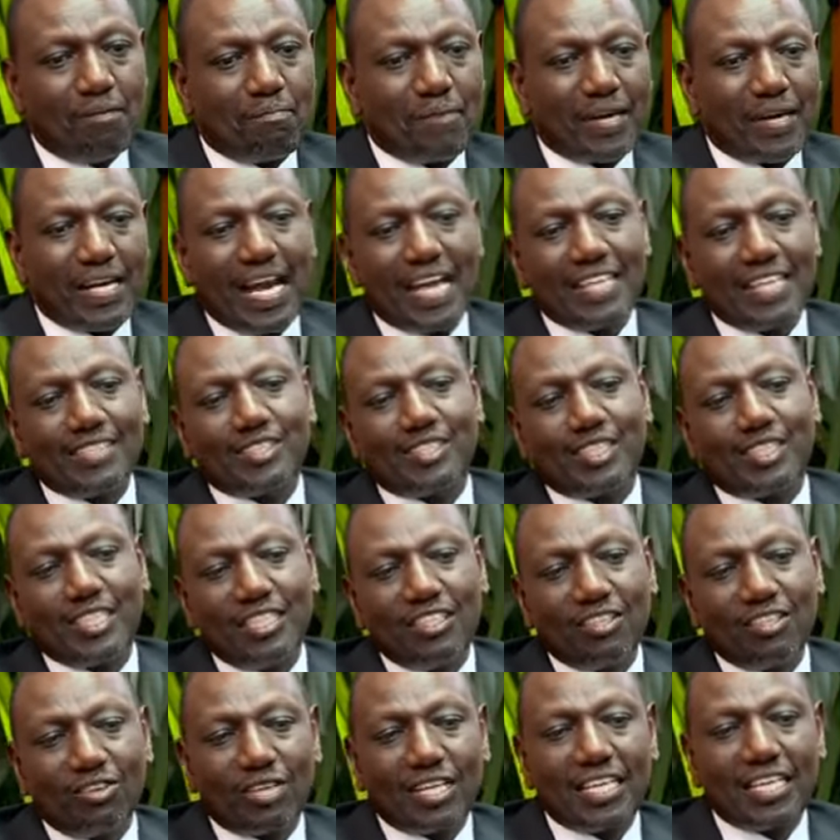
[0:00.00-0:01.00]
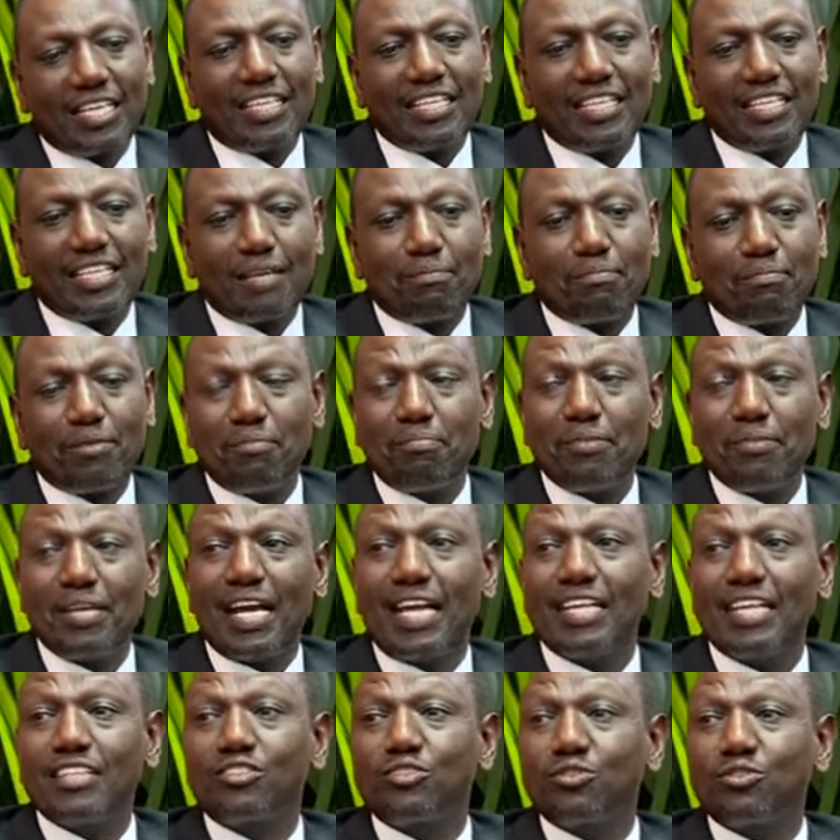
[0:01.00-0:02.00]
But I see already the
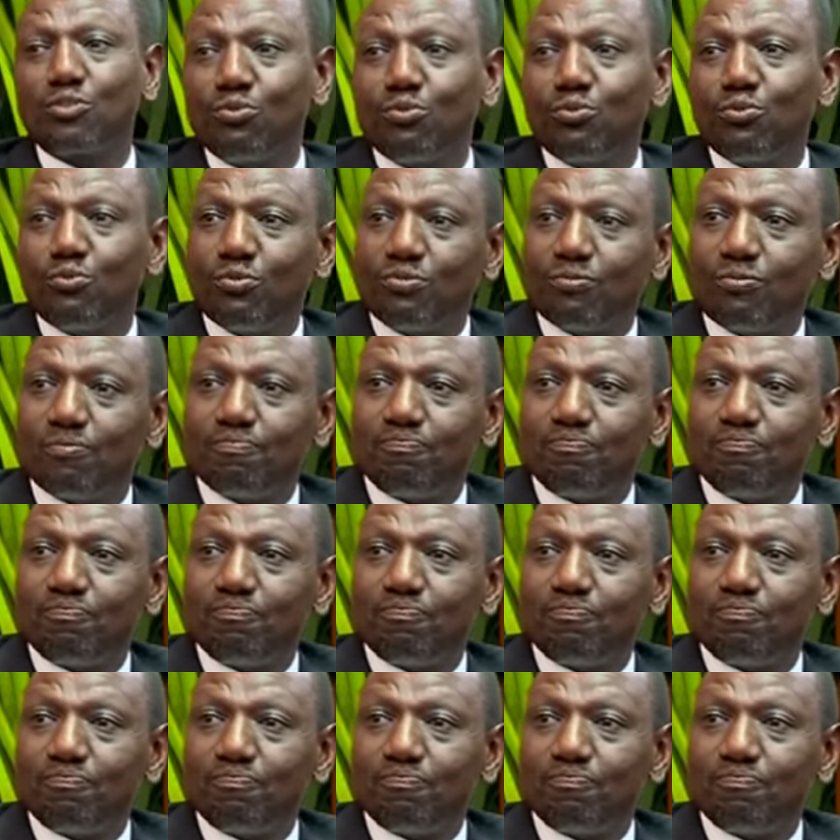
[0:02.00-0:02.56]
BBI 2,